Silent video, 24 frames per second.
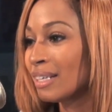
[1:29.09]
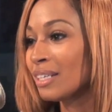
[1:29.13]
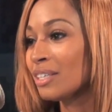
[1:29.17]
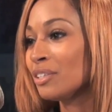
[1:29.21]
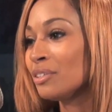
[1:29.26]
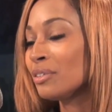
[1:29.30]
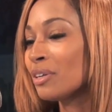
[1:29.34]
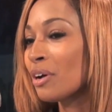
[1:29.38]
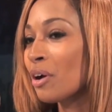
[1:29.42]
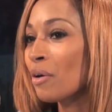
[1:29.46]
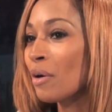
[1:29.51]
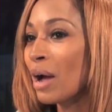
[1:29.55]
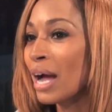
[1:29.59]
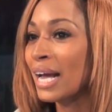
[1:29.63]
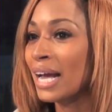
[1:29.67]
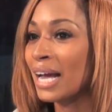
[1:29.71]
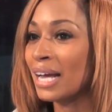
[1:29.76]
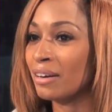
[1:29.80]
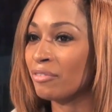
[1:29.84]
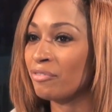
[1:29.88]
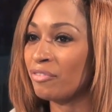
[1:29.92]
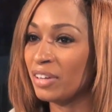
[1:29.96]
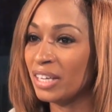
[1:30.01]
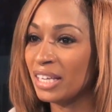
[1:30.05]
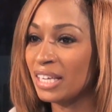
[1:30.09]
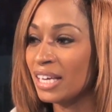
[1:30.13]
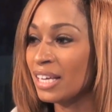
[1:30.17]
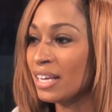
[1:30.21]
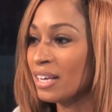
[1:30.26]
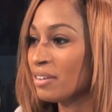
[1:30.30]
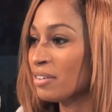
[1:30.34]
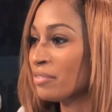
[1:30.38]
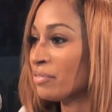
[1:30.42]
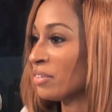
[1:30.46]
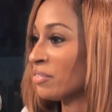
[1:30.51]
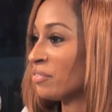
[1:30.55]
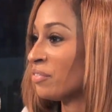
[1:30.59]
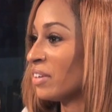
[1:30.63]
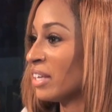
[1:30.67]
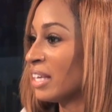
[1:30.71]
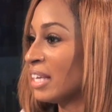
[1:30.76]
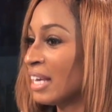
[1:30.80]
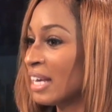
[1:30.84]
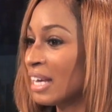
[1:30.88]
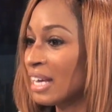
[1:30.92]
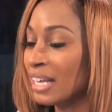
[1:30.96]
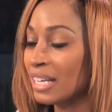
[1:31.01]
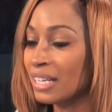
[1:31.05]
You know, I got to forgive and
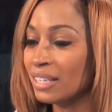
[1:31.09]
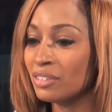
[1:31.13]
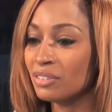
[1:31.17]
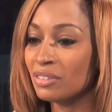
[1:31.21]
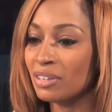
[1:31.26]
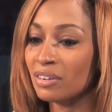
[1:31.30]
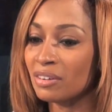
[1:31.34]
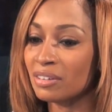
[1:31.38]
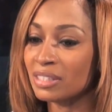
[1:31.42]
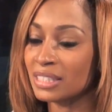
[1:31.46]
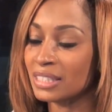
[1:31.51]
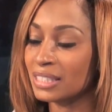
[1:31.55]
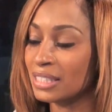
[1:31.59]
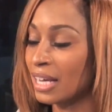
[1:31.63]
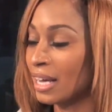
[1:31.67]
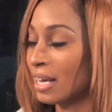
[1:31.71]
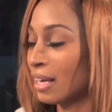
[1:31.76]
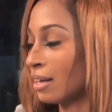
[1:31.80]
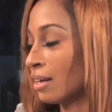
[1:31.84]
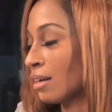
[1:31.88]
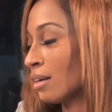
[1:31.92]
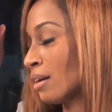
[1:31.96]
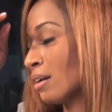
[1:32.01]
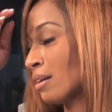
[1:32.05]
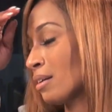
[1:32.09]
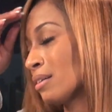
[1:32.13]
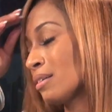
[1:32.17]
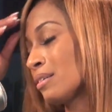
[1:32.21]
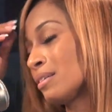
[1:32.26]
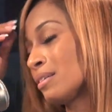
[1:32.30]
forget. You know, it's like, ugh.